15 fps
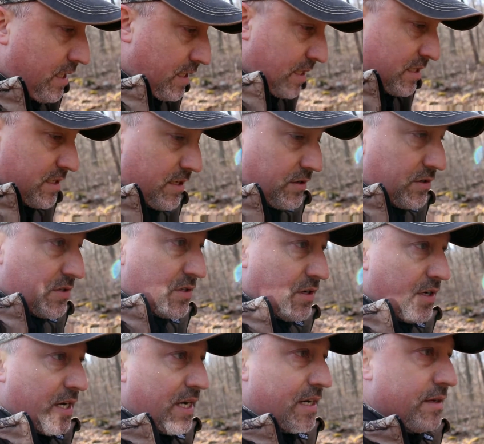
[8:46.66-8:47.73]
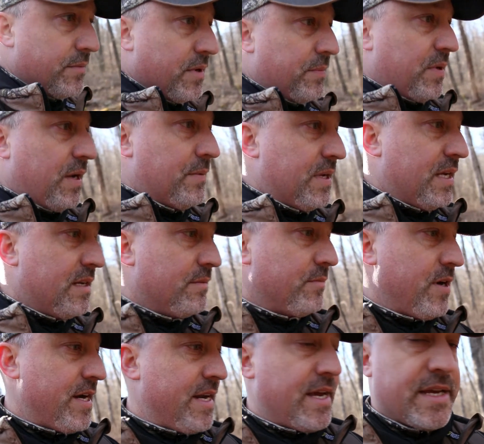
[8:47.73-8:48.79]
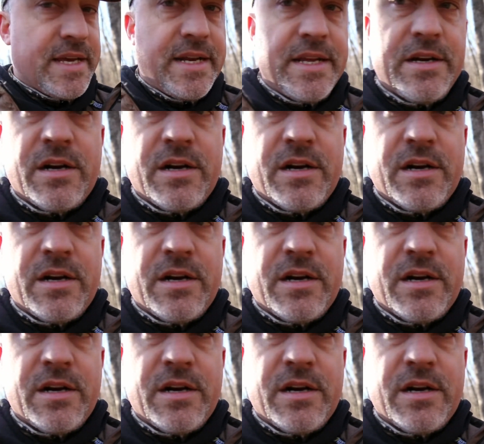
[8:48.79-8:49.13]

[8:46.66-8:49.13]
these deer will start eating them. They're probably eating them right now. Yeah, they